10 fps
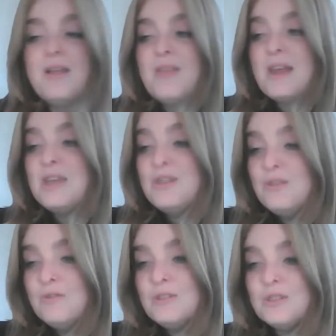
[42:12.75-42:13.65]
that he
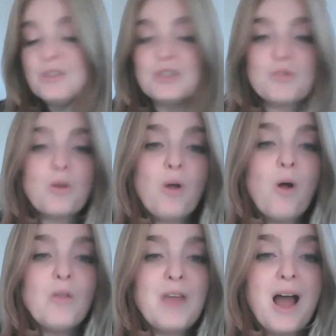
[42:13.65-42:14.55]
used to destroy
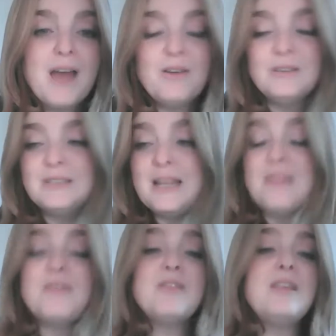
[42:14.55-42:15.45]
all the idols
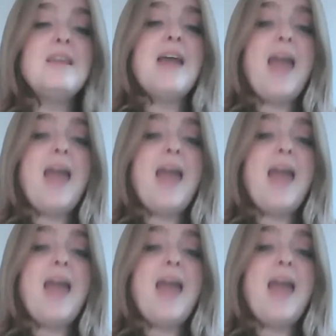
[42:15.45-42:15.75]
in the